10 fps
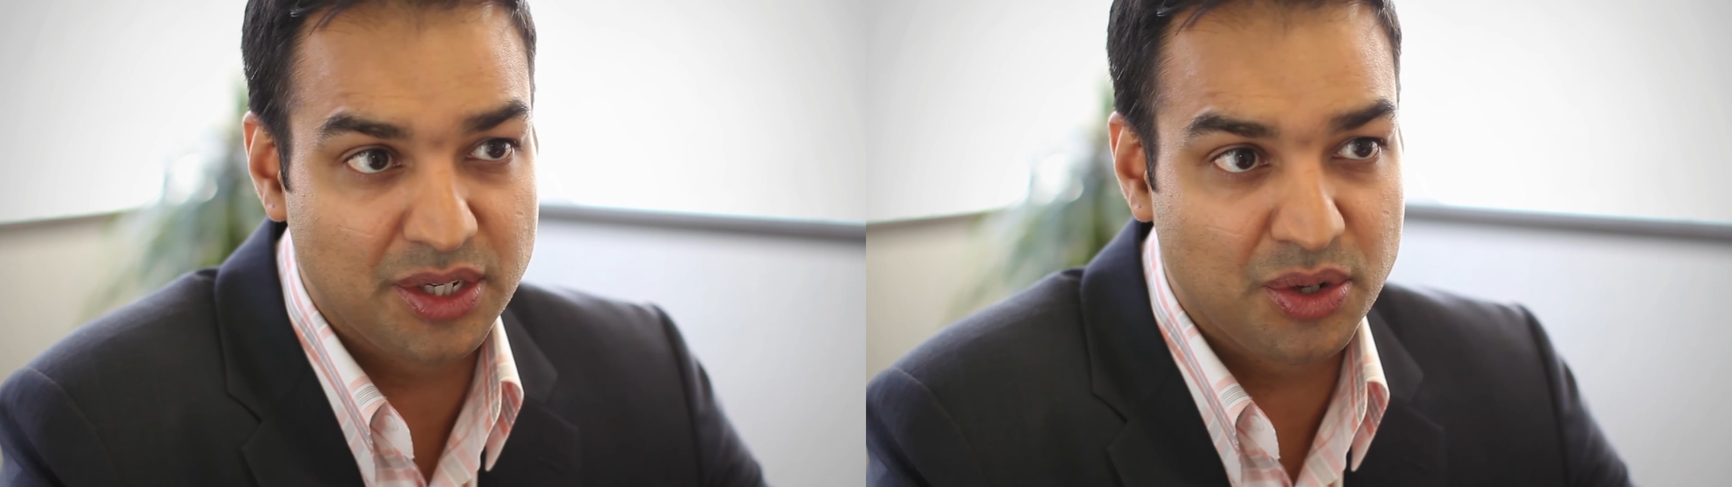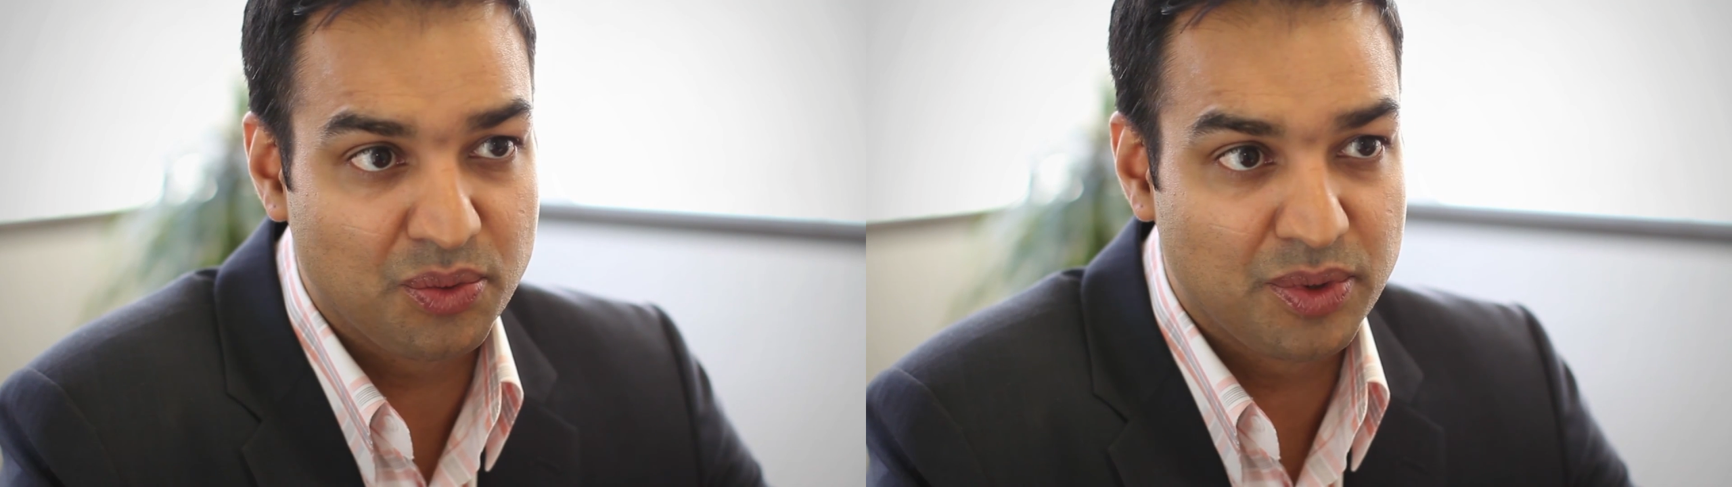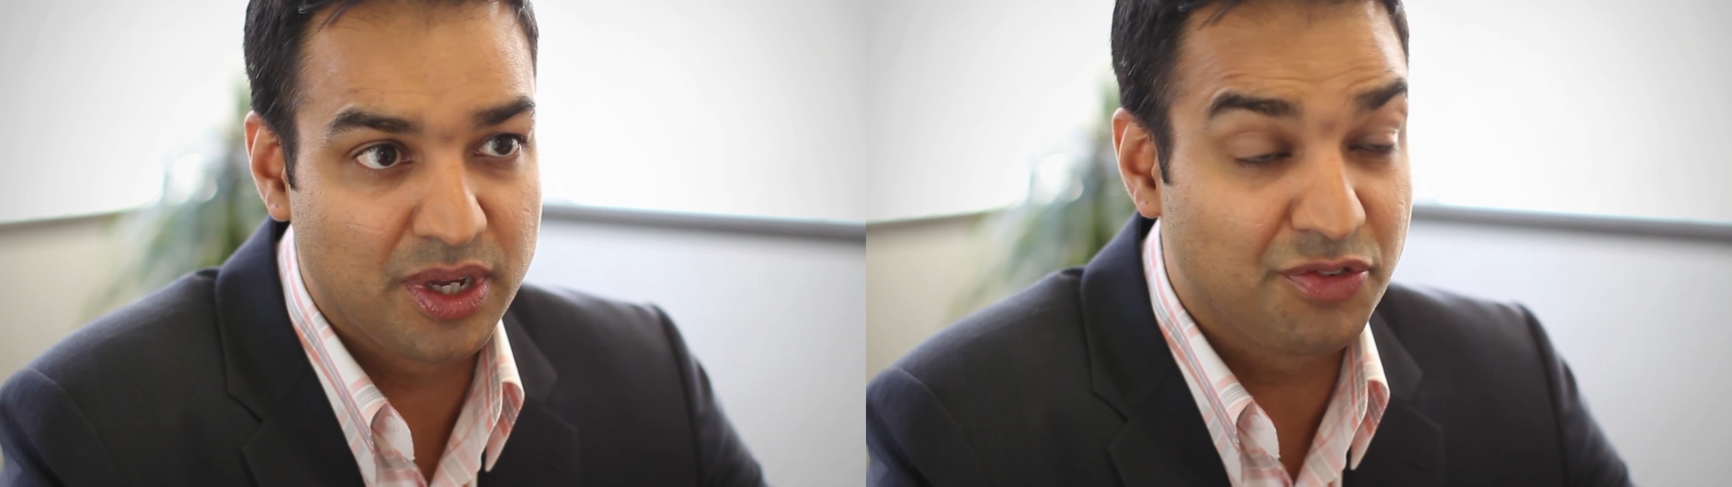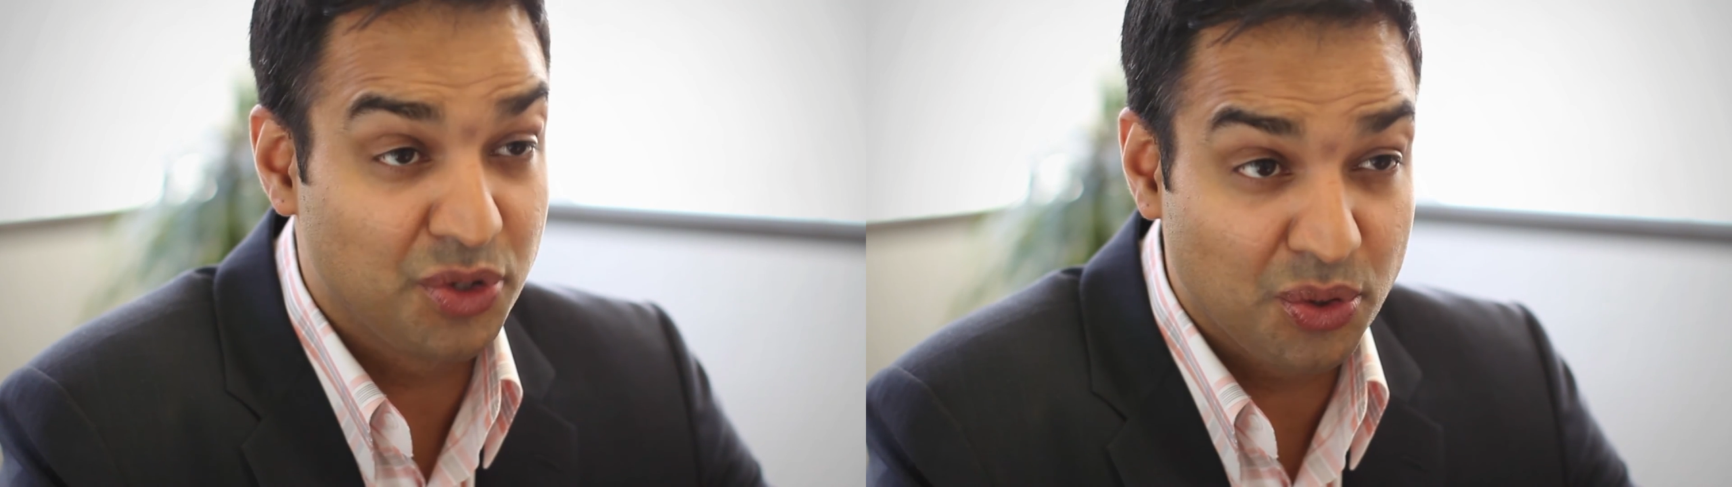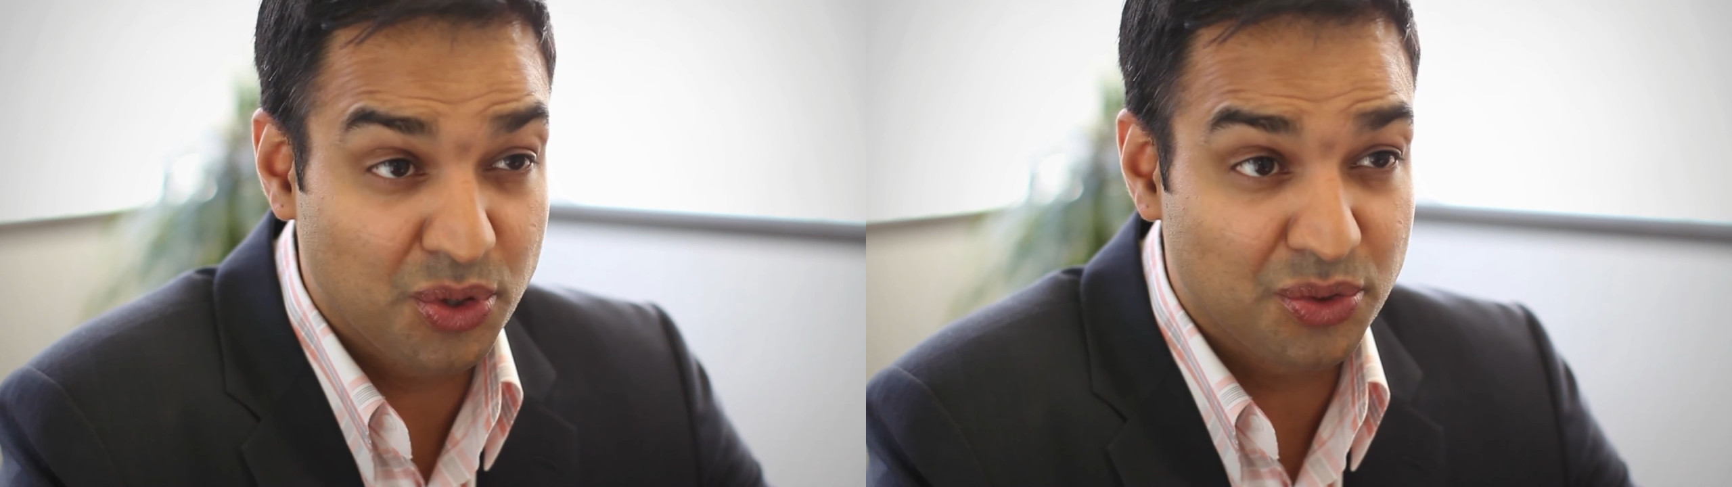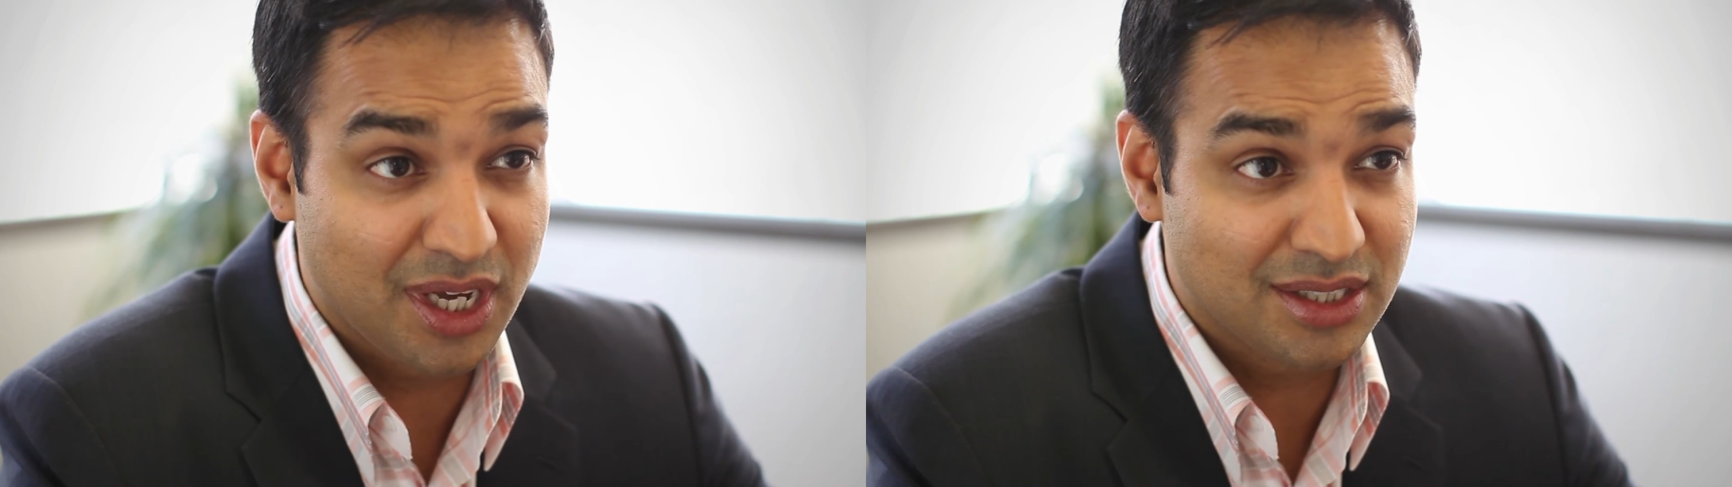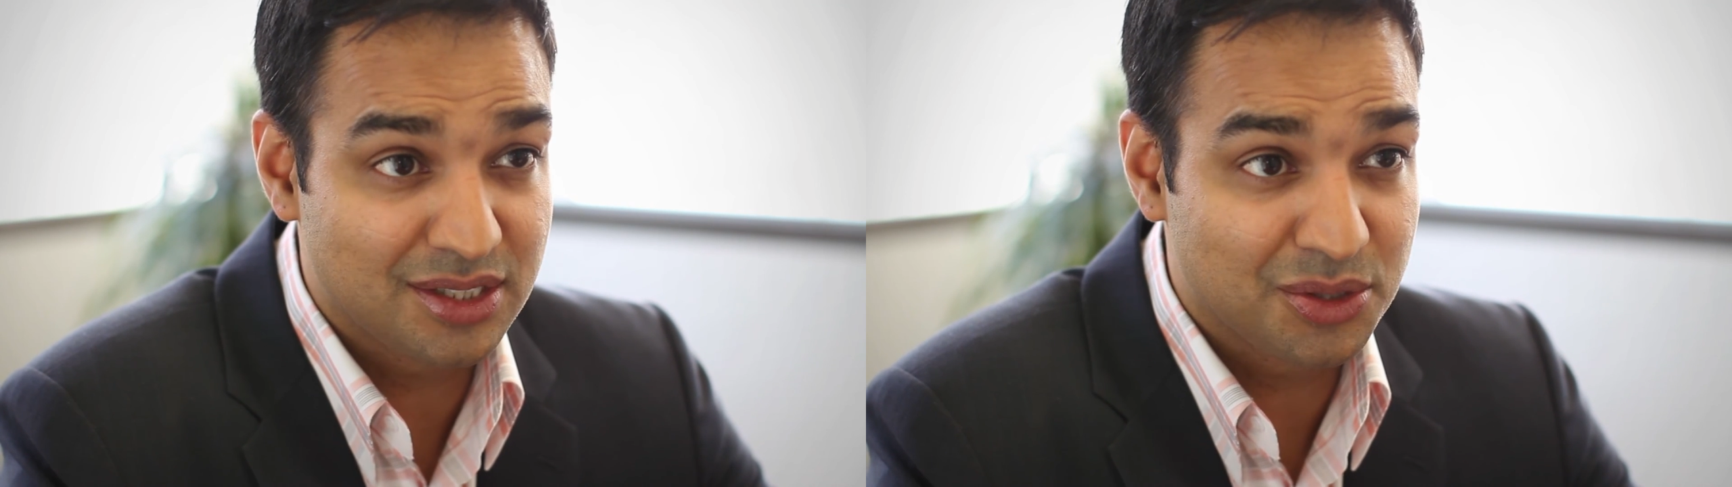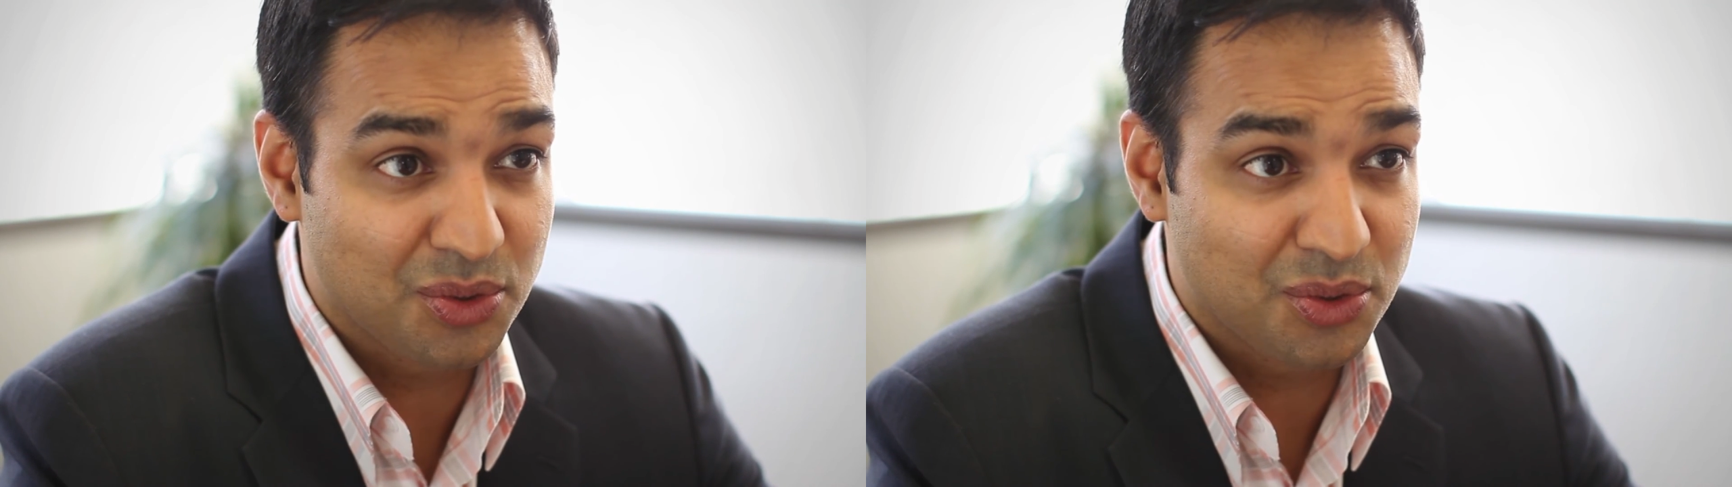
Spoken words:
no. If you don't know the answer to a